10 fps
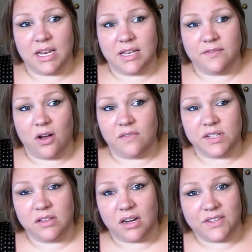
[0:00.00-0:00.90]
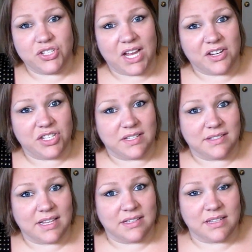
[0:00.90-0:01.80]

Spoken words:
involved a lot of injections and